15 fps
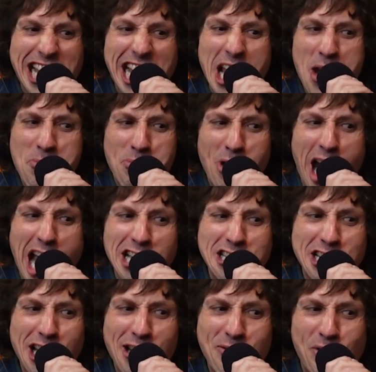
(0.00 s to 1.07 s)

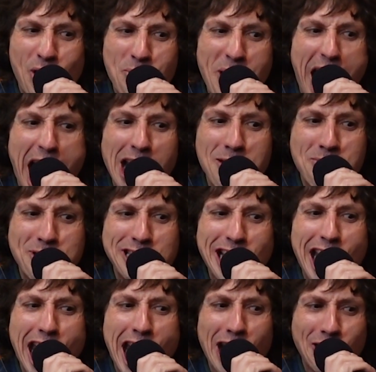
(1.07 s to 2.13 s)
impression from Adam
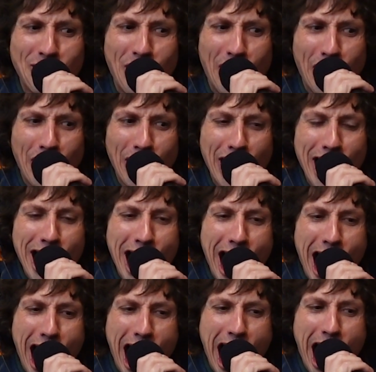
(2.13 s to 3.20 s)

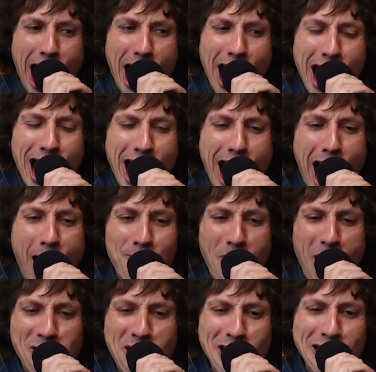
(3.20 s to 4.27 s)
Sandler. I'm
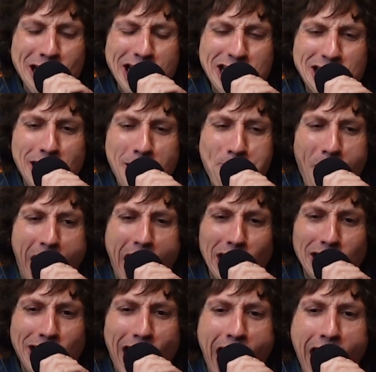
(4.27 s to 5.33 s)
on the Licy
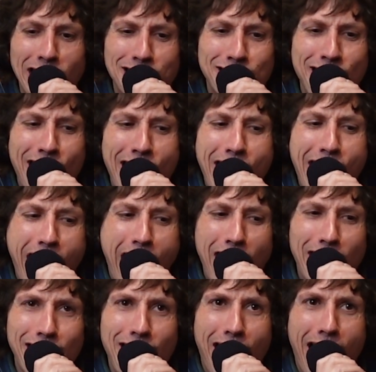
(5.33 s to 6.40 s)
podcast,
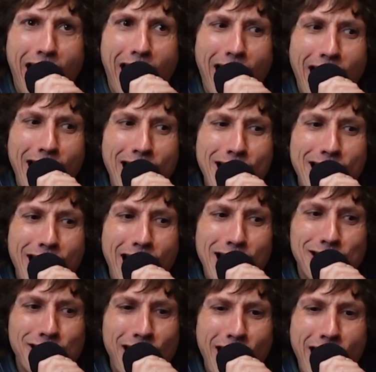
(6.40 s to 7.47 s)
and
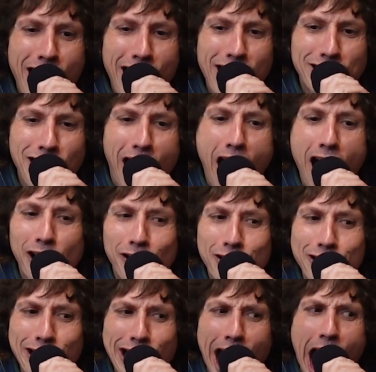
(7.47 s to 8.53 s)
it's hotter
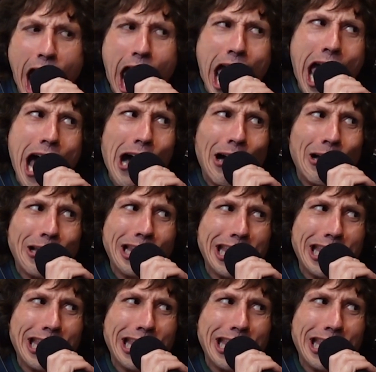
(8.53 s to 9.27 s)
than hell.